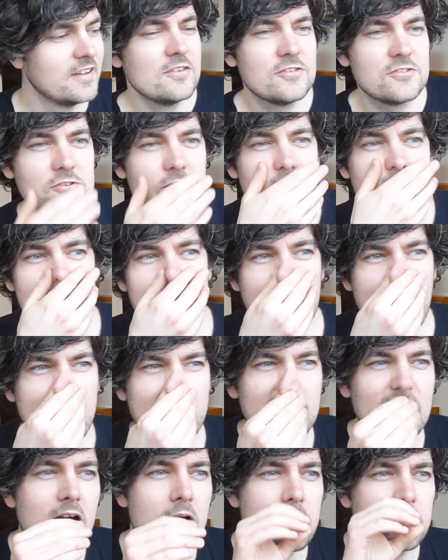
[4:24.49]
Storm
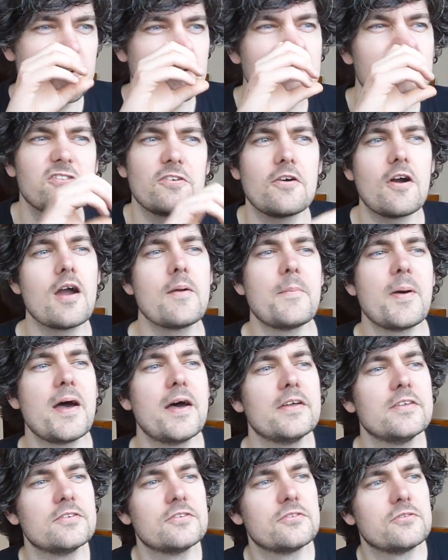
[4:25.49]
Dragon I would describe
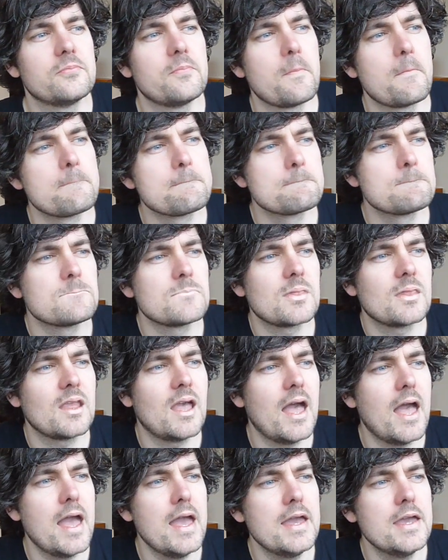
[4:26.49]
as
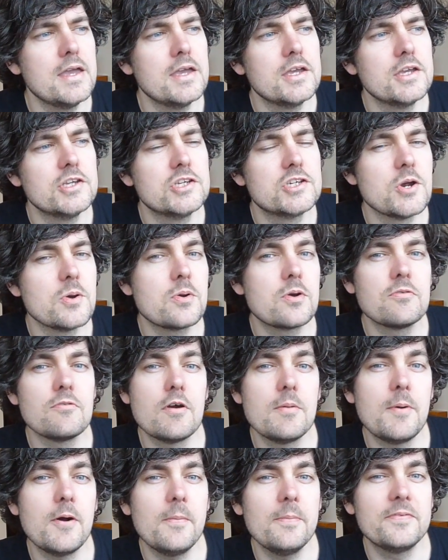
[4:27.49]
a joke
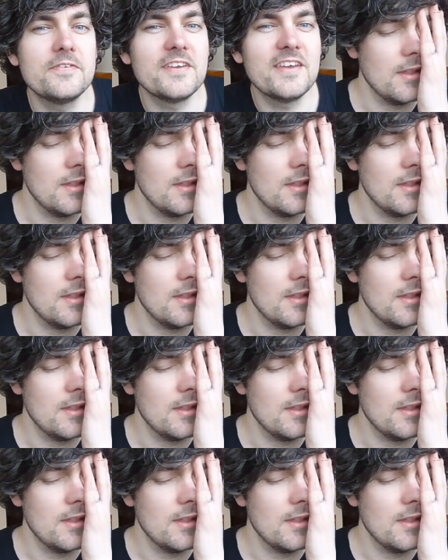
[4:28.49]
robot.